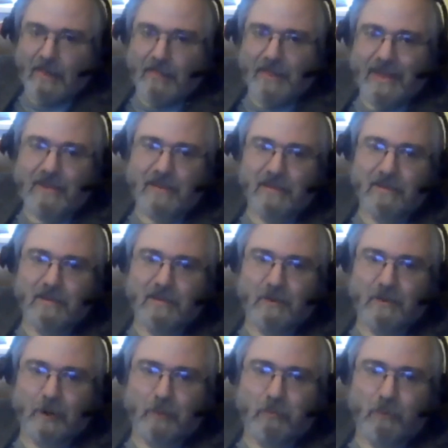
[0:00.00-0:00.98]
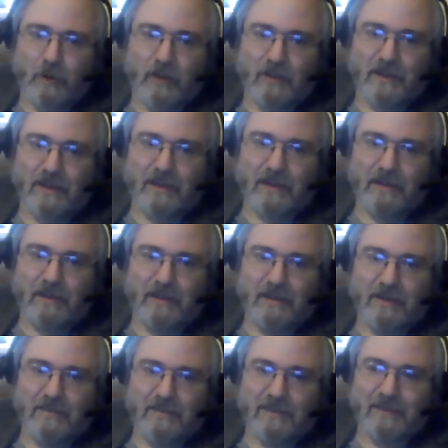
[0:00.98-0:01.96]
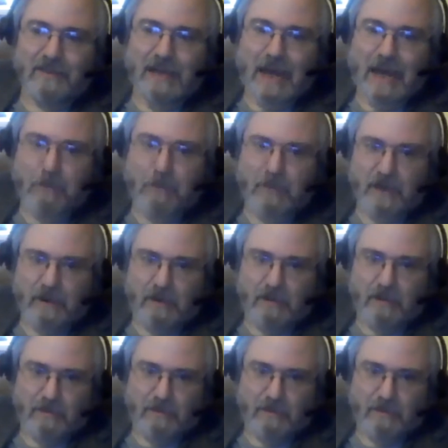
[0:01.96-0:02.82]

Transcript: that upwelling doesn't happen.